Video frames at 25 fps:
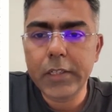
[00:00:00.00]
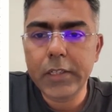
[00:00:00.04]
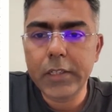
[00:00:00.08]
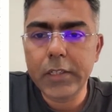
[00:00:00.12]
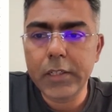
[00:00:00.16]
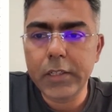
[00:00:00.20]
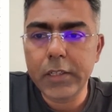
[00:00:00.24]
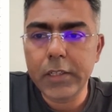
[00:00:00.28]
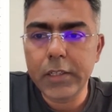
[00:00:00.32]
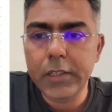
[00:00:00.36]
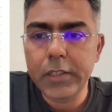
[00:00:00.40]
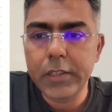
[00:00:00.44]

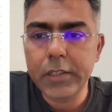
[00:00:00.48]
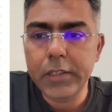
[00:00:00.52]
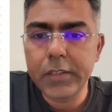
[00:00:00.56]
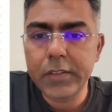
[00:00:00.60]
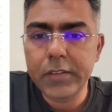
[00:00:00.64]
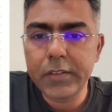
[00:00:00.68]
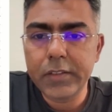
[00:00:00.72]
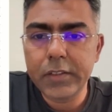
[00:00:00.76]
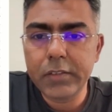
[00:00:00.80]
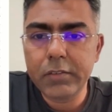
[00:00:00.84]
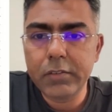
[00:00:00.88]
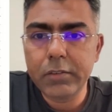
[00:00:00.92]

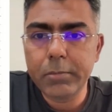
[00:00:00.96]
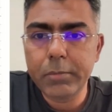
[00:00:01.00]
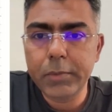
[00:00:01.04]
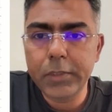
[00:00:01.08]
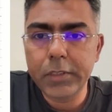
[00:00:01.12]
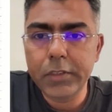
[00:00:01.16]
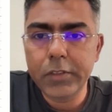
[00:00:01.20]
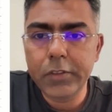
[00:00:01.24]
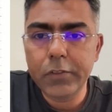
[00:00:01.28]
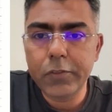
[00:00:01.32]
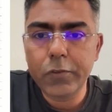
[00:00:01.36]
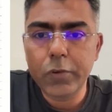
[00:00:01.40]

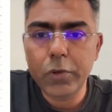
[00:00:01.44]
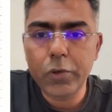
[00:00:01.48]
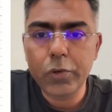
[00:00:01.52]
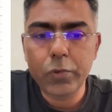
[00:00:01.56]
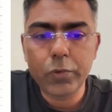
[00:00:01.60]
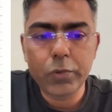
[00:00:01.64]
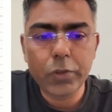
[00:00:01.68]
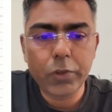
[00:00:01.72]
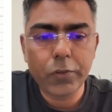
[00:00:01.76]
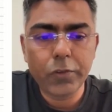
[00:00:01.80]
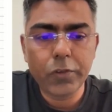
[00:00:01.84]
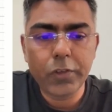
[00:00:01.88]
receivables for
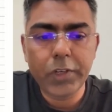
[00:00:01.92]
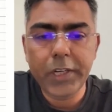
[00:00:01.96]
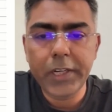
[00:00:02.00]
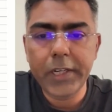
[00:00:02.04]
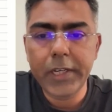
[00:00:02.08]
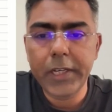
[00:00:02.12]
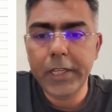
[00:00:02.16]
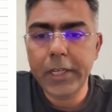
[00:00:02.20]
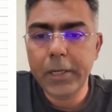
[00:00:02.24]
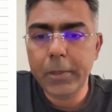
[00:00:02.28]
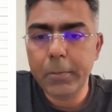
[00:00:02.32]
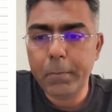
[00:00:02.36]

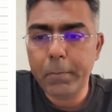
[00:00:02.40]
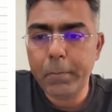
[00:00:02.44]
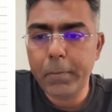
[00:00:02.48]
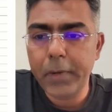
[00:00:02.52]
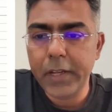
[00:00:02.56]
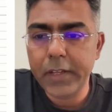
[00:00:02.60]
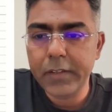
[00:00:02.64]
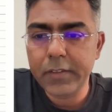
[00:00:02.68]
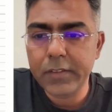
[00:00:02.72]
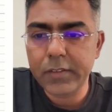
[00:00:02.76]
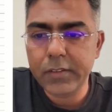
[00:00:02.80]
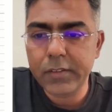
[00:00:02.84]
2018
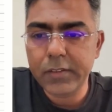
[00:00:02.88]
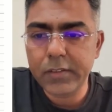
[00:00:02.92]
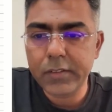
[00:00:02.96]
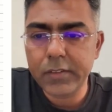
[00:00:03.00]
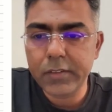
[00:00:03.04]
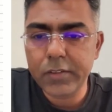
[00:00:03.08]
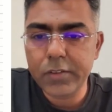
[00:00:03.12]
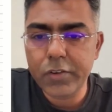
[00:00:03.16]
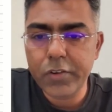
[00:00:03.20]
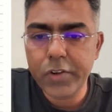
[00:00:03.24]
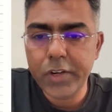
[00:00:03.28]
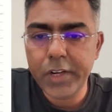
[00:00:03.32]
plus
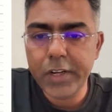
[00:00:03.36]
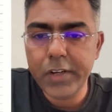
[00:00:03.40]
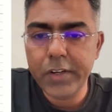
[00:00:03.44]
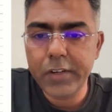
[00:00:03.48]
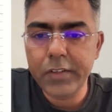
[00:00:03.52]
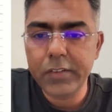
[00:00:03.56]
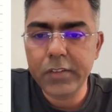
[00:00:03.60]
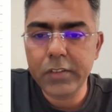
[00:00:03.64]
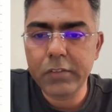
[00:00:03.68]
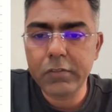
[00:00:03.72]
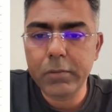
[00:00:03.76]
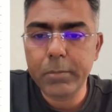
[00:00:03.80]
trade
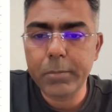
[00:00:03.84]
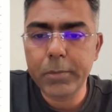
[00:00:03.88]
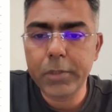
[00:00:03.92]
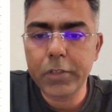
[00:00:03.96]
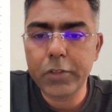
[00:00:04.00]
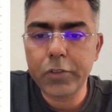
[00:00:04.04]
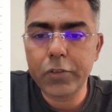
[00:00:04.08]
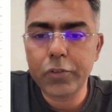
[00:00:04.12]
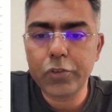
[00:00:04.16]
receivables,